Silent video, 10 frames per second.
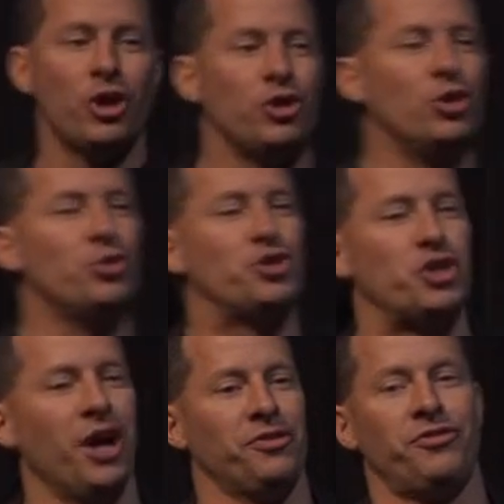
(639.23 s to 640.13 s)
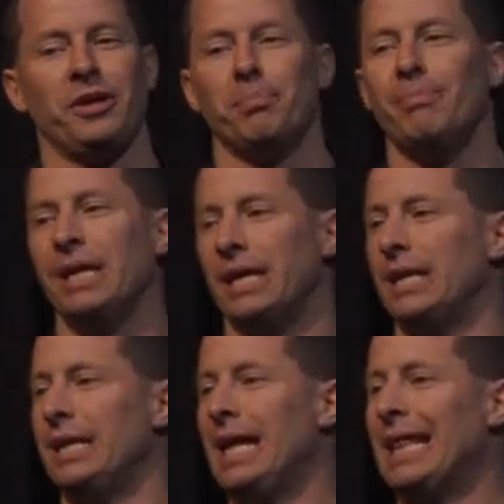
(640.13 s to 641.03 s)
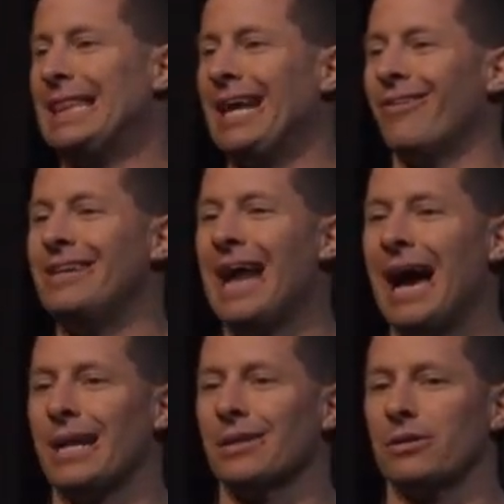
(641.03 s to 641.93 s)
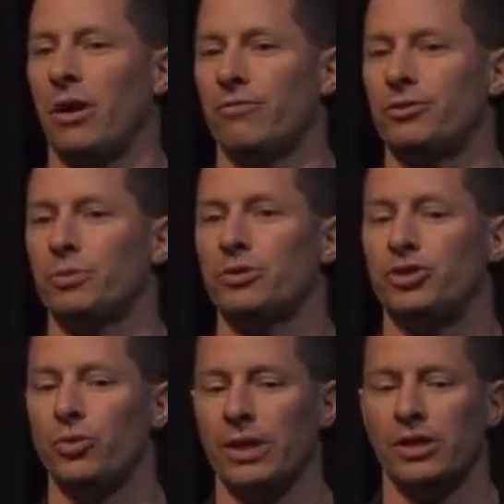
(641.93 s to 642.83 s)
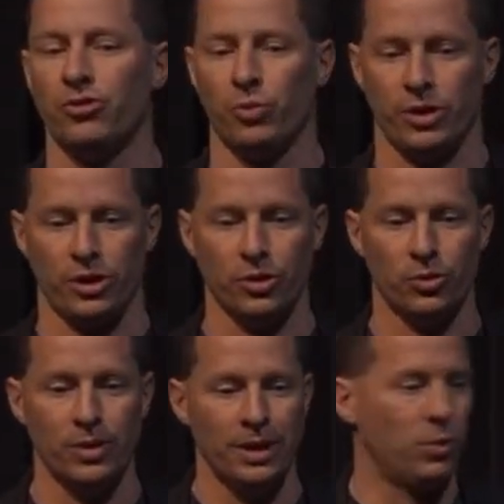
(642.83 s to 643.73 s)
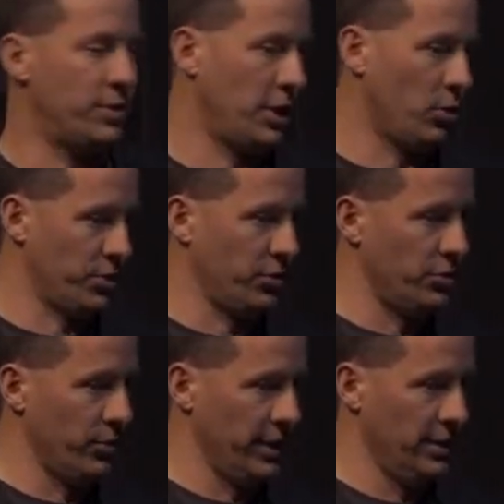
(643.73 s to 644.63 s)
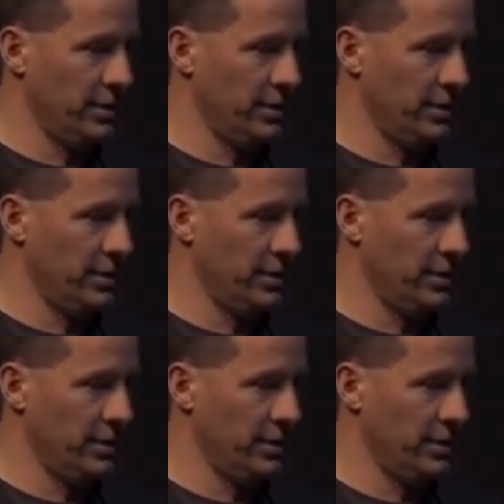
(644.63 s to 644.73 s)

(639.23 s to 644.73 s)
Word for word: you just admitted they're not comfortable doing this with you when they know what they're doing.